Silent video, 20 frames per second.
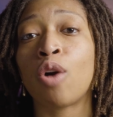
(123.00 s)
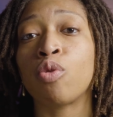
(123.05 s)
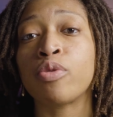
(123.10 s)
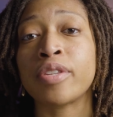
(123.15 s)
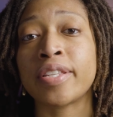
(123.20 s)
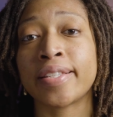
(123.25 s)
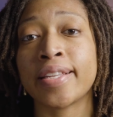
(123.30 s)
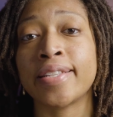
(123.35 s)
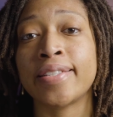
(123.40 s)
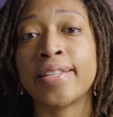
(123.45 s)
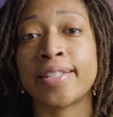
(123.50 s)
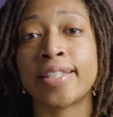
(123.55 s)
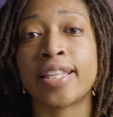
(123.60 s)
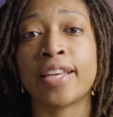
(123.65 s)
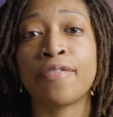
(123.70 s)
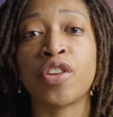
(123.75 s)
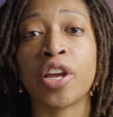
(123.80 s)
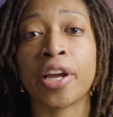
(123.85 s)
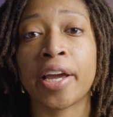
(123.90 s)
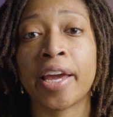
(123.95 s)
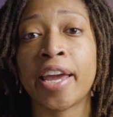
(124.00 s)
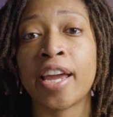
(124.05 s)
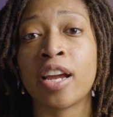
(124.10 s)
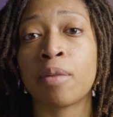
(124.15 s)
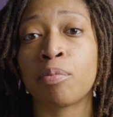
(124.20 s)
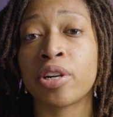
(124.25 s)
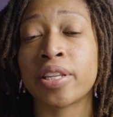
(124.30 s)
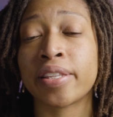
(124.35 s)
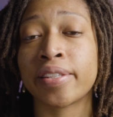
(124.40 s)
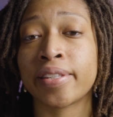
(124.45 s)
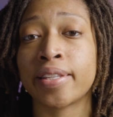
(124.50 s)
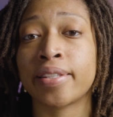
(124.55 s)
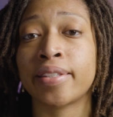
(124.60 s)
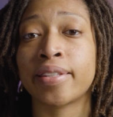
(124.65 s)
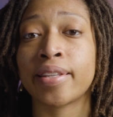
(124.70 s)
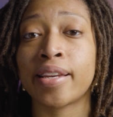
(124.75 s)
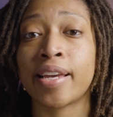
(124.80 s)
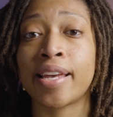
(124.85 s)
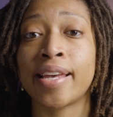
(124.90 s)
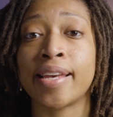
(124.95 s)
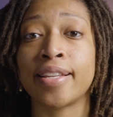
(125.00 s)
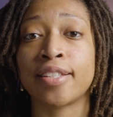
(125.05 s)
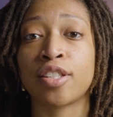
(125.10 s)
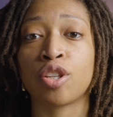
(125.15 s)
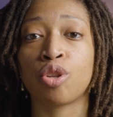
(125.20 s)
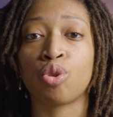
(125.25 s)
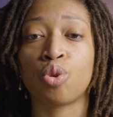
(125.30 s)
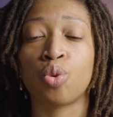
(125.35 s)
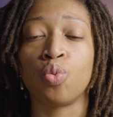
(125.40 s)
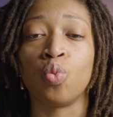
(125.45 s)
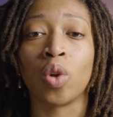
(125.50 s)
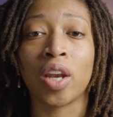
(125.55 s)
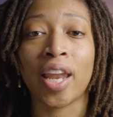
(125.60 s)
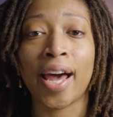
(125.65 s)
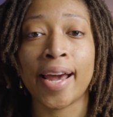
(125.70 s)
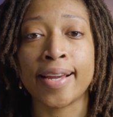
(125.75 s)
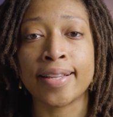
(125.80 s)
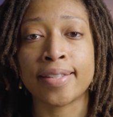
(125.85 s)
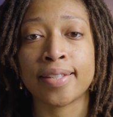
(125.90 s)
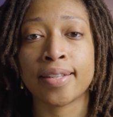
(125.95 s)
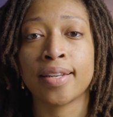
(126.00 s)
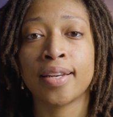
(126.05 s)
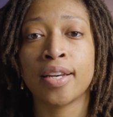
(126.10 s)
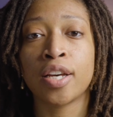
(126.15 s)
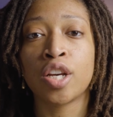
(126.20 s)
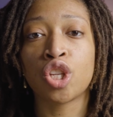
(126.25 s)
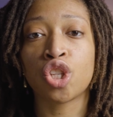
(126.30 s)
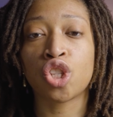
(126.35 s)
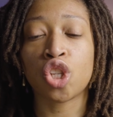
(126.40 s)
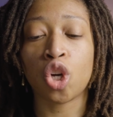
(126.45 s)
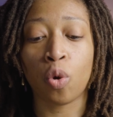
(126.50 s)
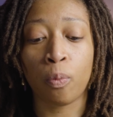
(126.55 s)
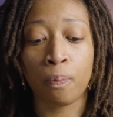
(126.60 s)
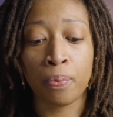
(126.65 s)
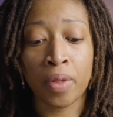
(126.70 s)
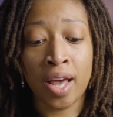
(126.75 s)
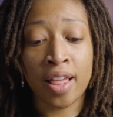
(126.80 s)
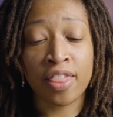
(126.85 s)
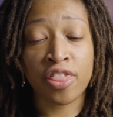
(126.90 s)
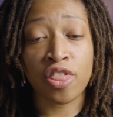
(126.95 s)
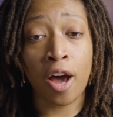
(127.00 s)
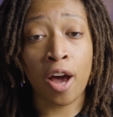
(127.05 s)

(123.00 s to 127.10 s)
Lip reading: sensitive your camera sensor is to light. So the